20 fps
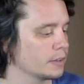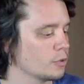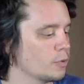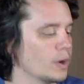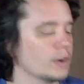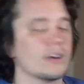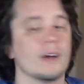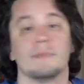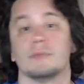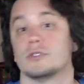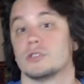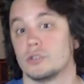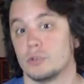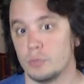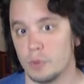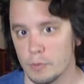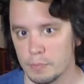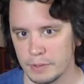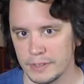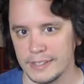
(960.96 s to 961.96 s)
Quadropolis is a
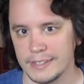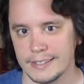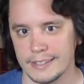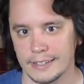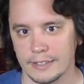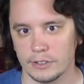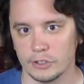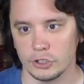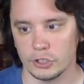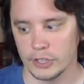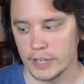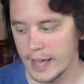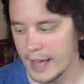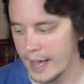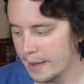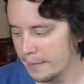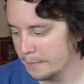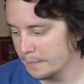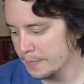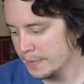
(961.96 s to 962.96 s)
little more pleasing to look
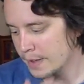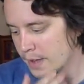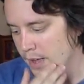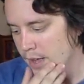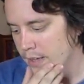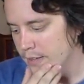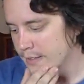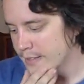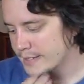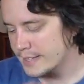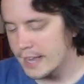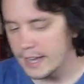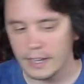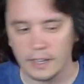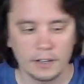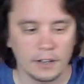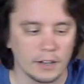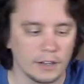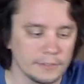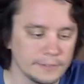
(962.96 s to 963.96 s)
at.
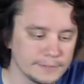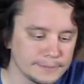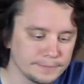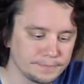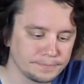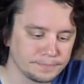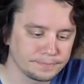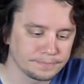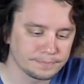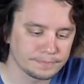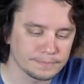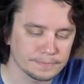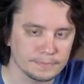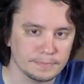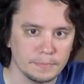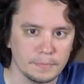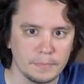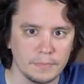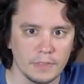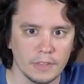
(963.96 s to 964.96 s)
Second off,
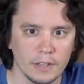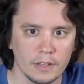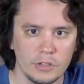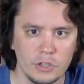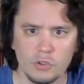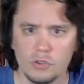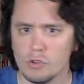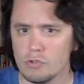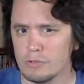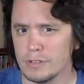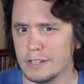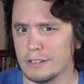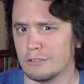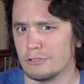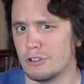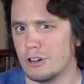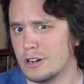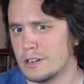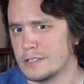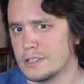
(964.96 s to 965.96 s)
you don't get
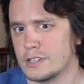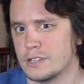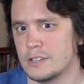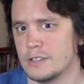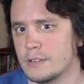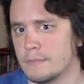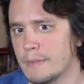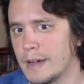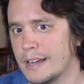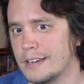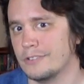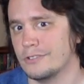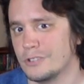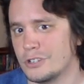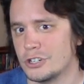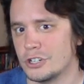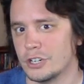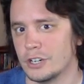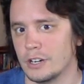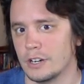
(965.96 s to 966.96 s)
lost in the
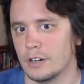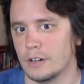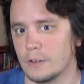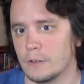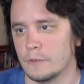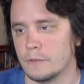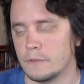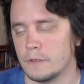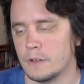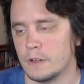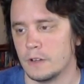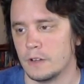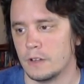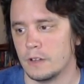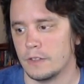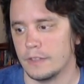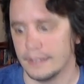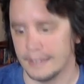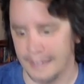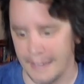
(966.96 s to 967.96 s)
minutia of
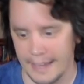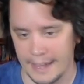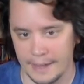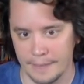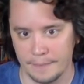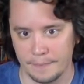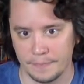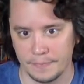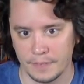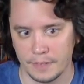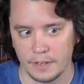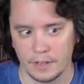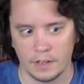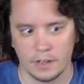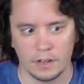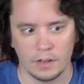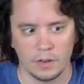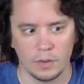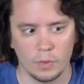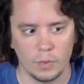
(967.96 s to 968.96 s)
the game.
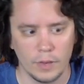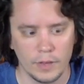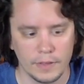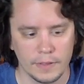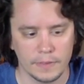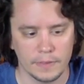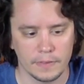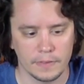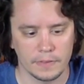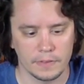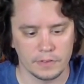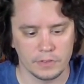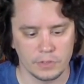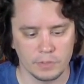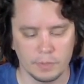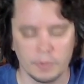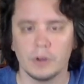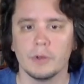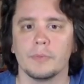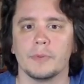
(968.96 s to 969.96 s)
With
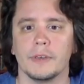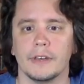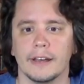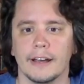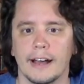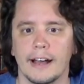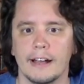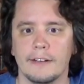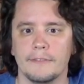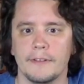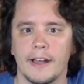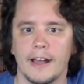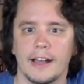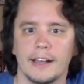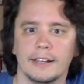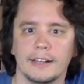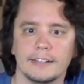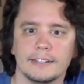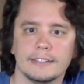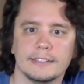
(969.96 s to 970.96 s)
Suburbia, I've
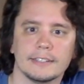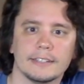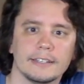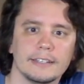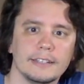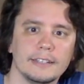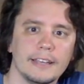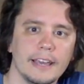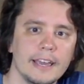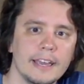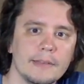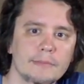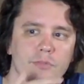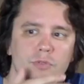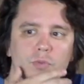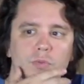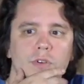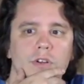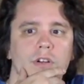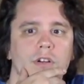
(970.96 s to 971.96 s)
had games
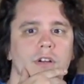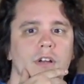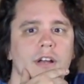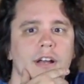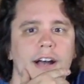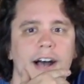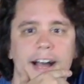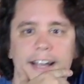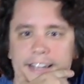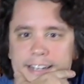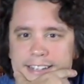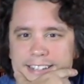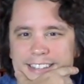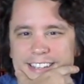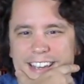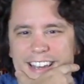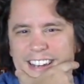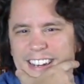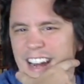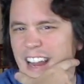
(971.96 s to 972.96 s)
where I get to
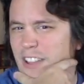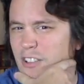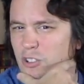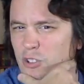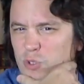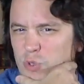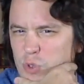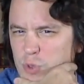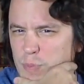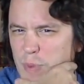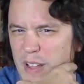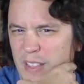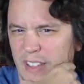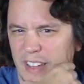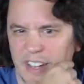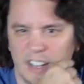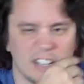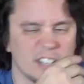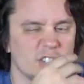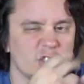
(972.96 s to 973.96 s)
the end and I lose by
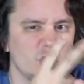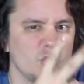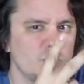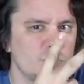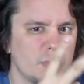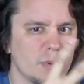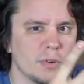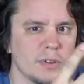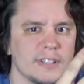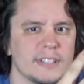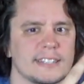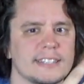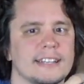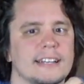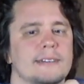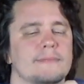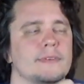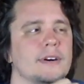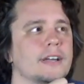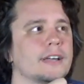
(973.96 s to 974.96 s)
like 2 points, and
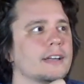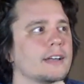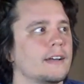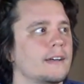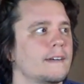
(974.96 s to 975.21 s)
I'm like,